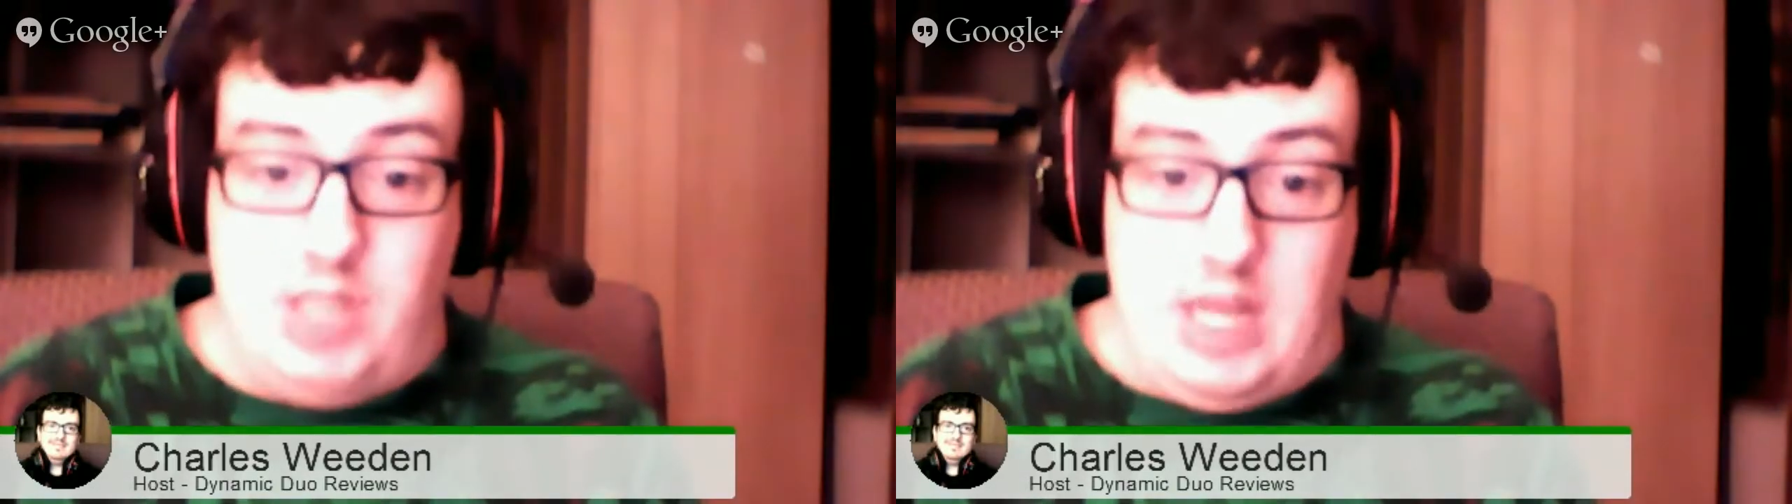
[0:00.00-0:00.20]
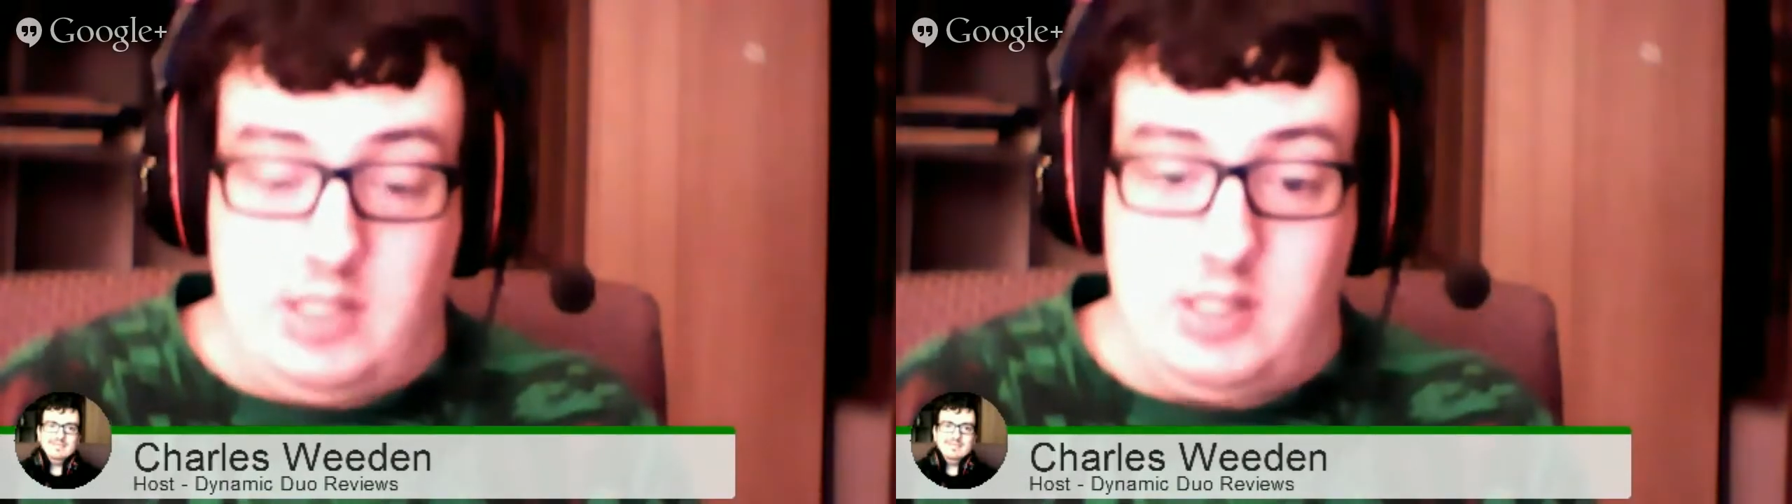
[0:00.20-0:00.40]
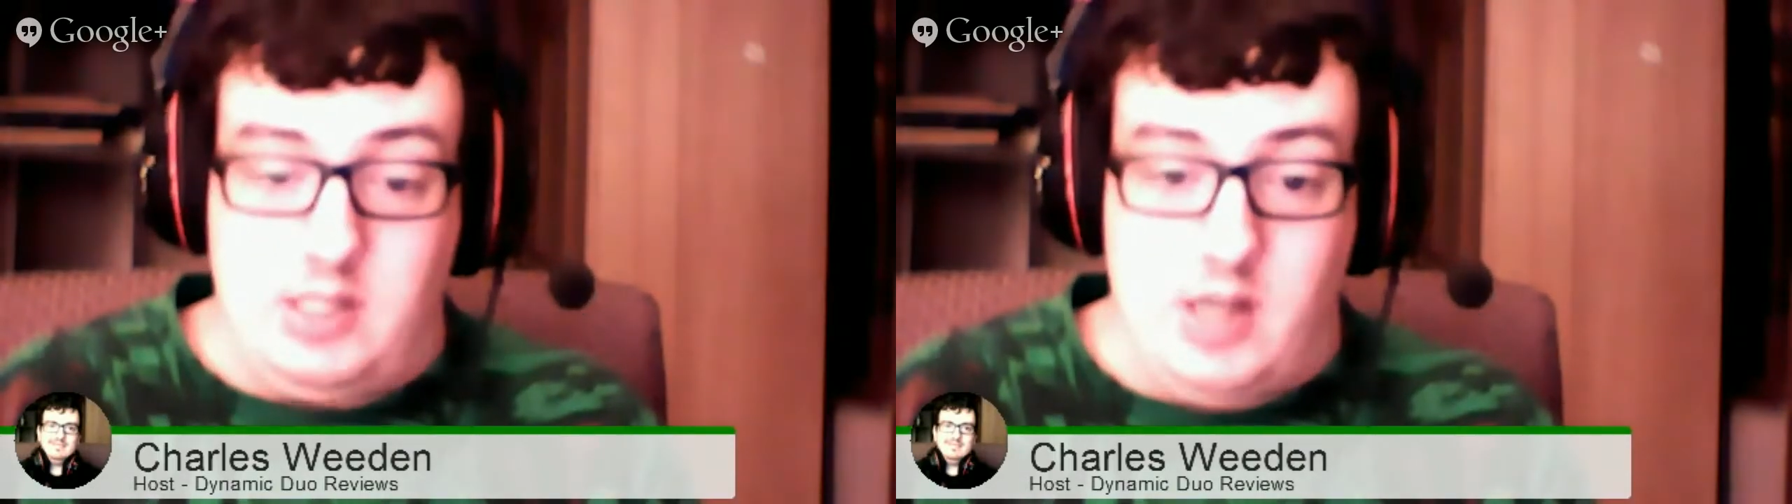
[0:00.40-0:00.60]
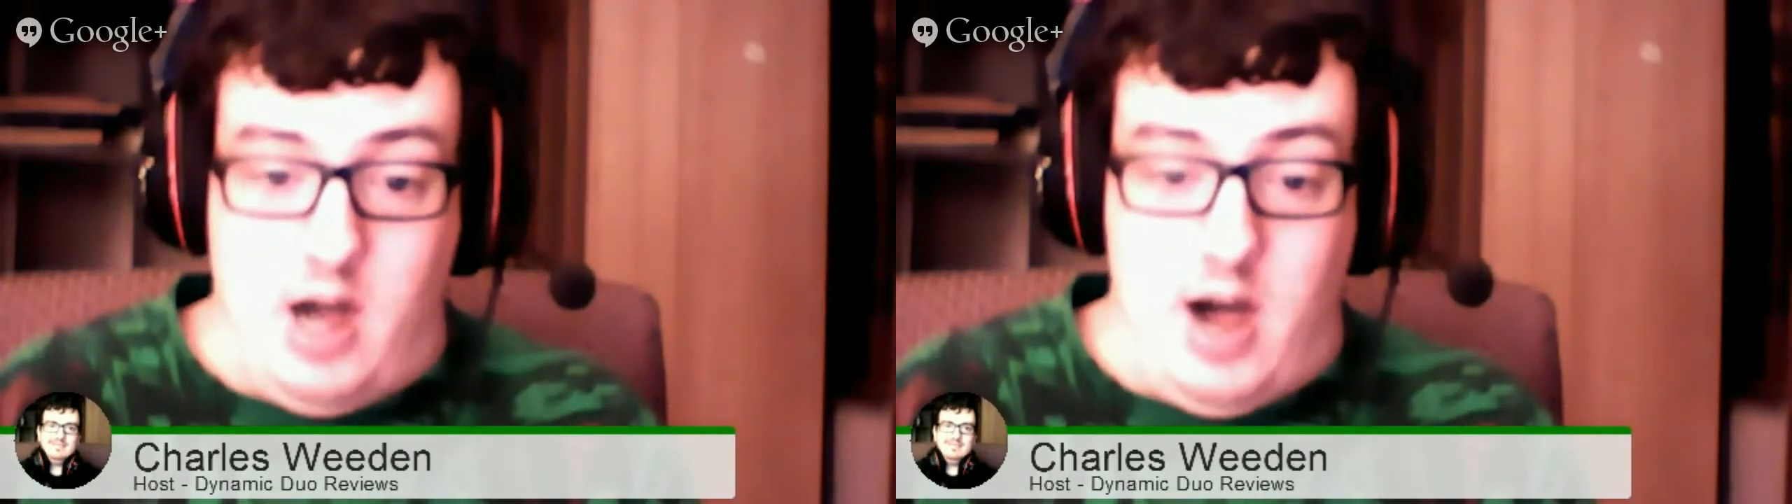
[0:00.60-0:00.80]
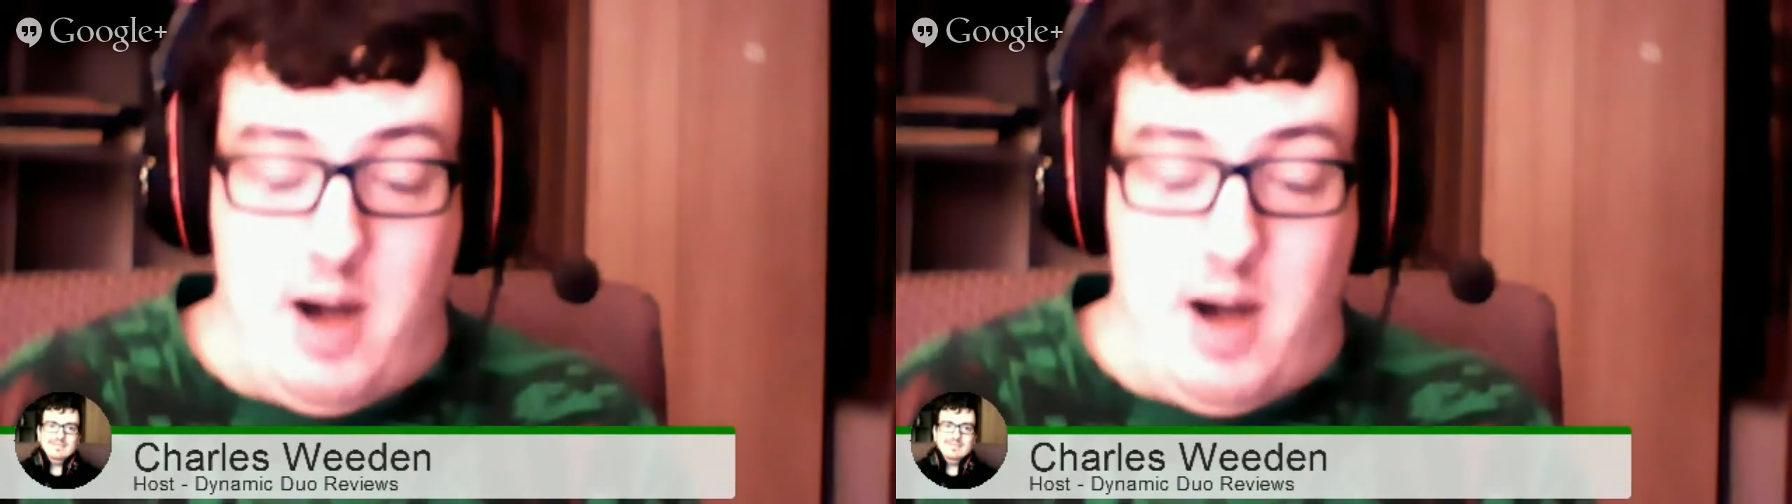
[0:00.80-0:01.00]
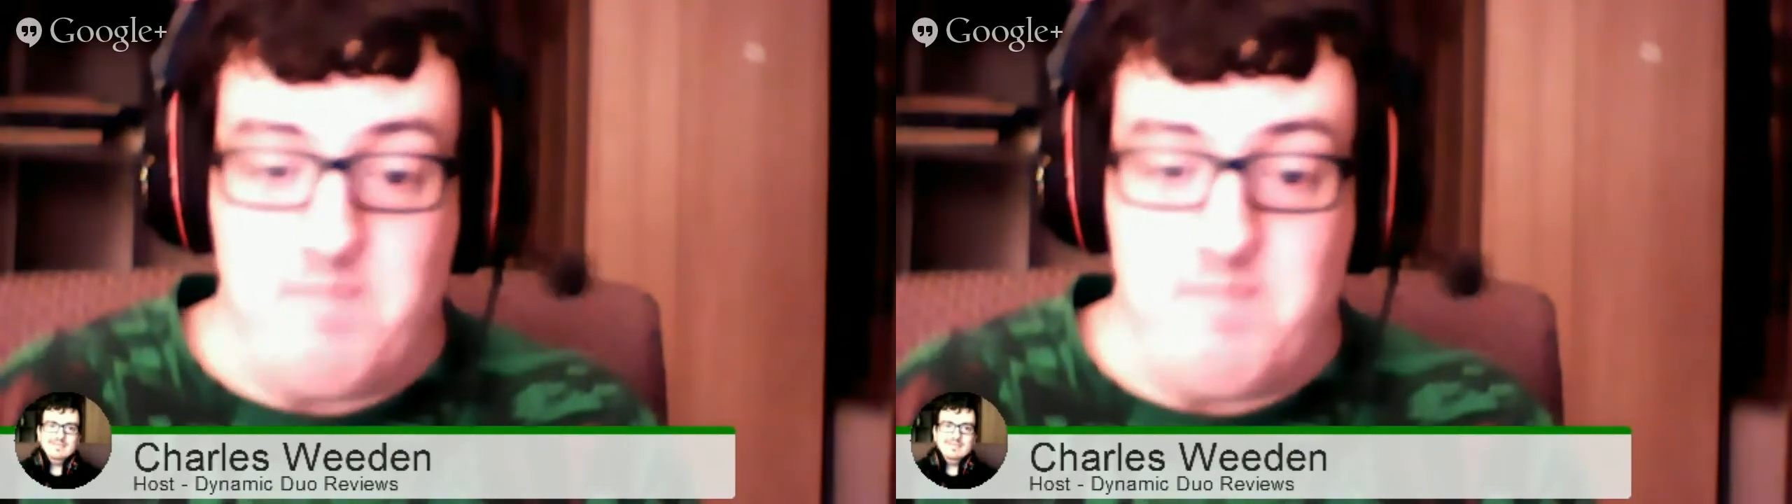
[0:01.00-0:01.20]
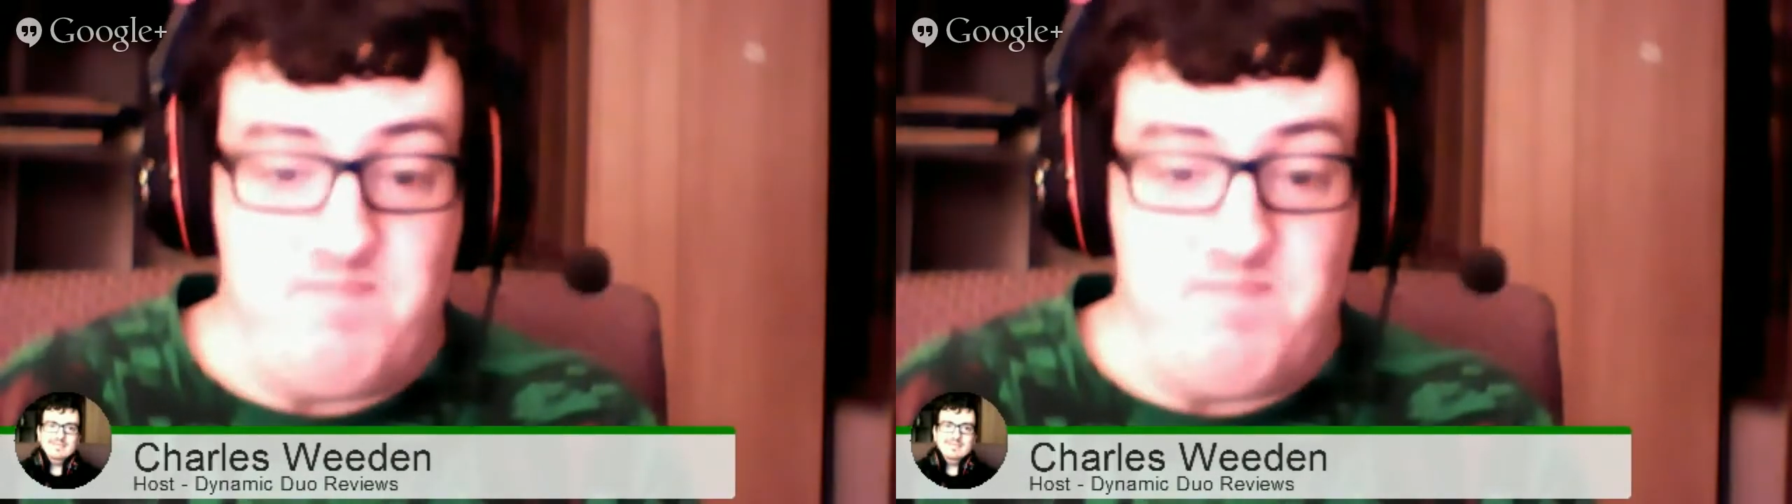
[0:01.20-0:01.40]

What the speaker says: it. The